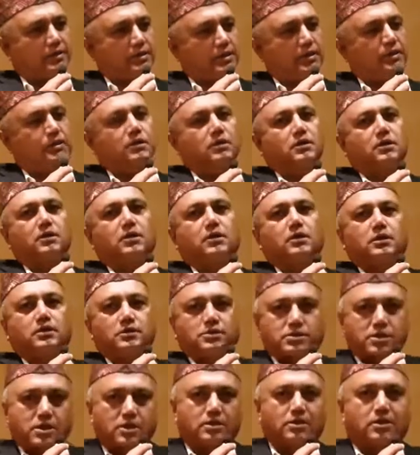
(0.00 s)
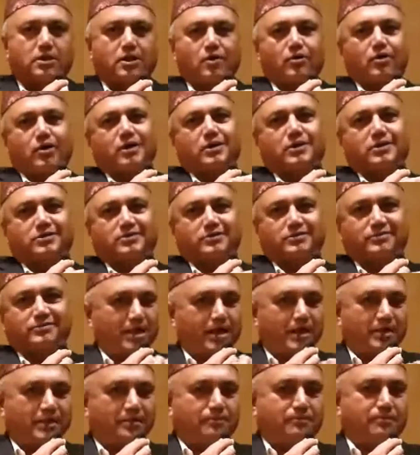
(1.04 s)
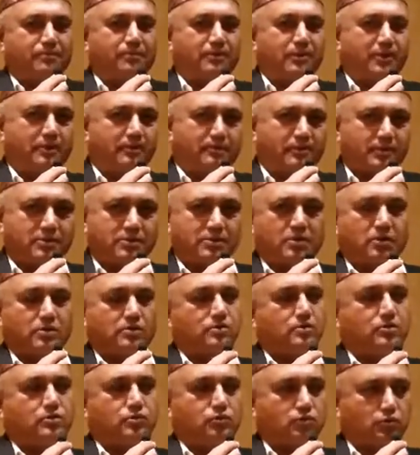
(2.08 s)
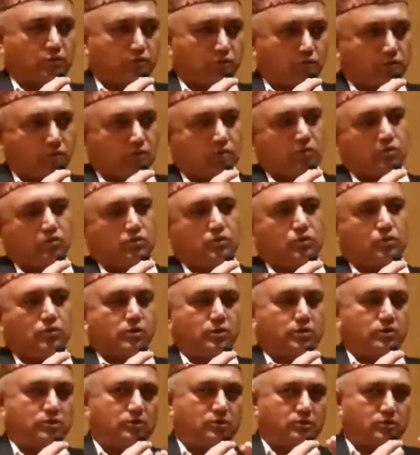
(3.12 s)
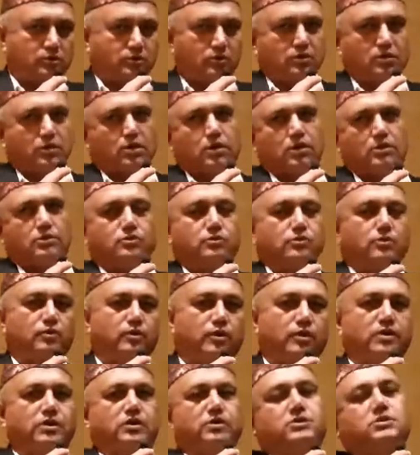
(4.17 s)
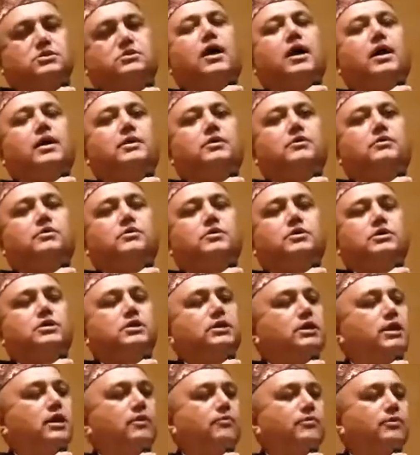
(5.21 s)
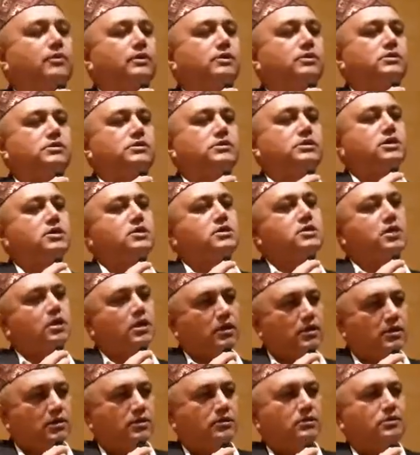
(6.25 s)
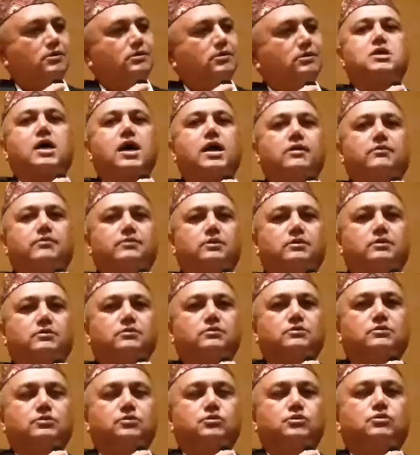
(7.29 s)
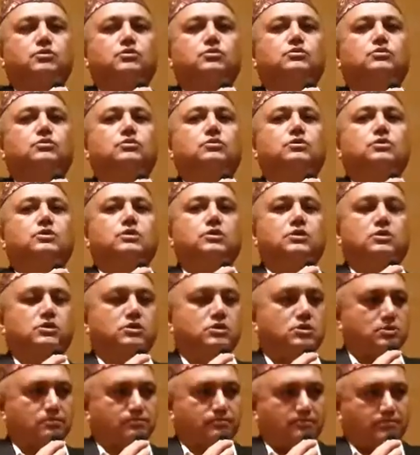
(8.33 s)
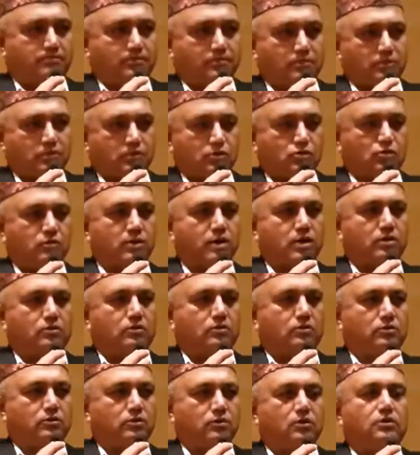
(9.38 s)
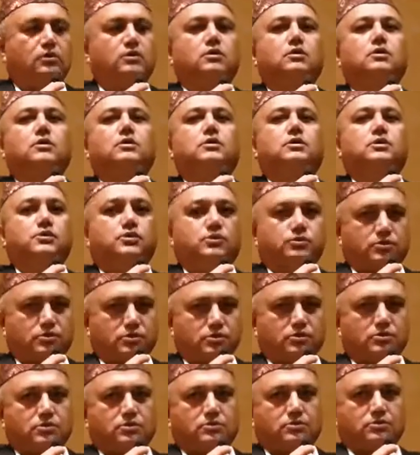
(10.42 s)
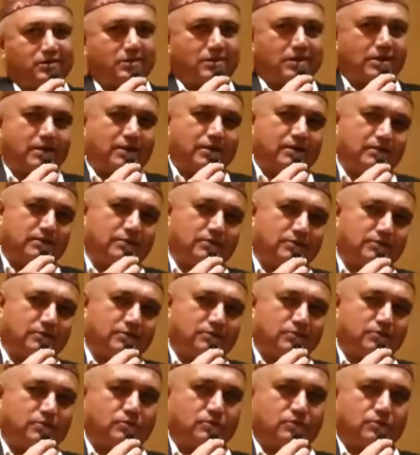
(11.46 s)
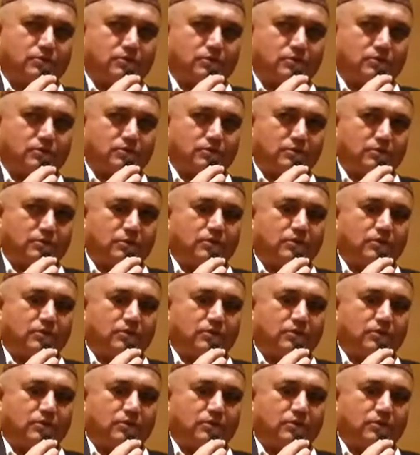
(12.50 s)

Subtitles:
than the central awareness. And Philippines also so doing as low as. And you know, Singapore is centrally driven to stop tobacco use. India,